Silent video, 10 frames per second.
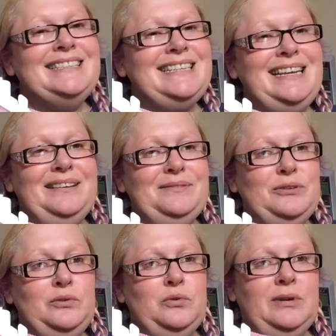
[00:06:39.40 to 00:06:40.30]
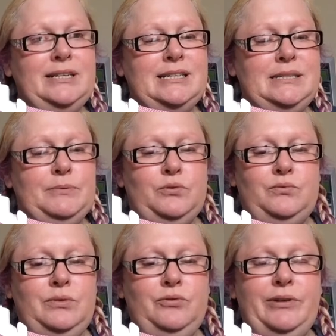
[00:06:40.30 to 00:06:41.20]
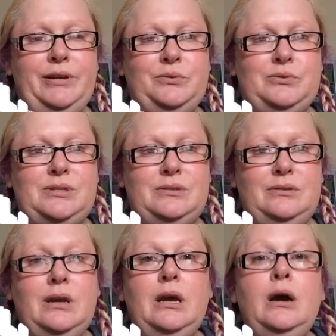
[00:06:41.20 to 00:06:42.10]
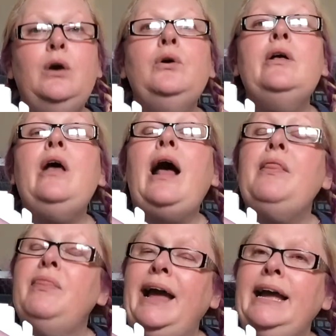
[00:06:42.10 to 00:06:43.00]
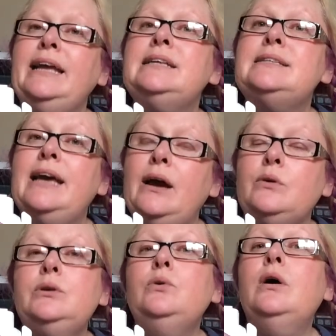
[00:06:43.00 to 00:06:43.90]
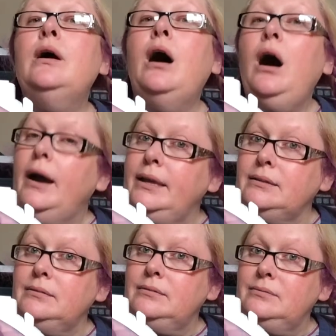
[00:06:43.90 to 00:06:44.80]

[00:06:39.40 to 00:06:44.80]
See? All nice and smooth, no crinkles. And that is how you iron.